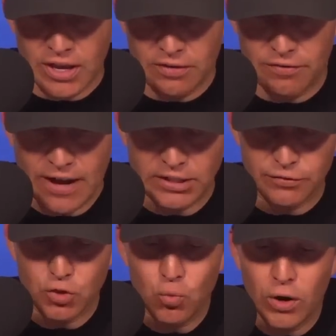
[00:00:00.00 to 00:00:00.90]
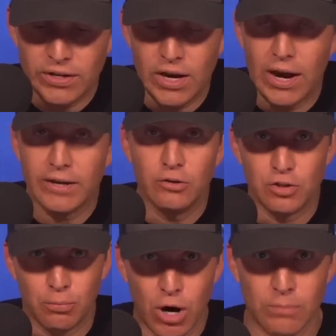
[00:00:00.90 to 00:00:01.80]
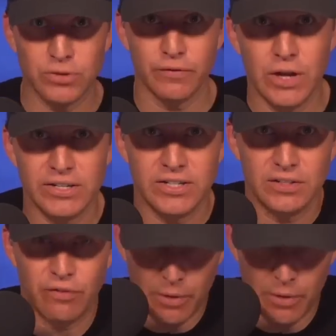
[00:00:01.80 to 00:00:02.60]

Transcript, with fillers: In fact, if you want to diagnose the problems of the United States of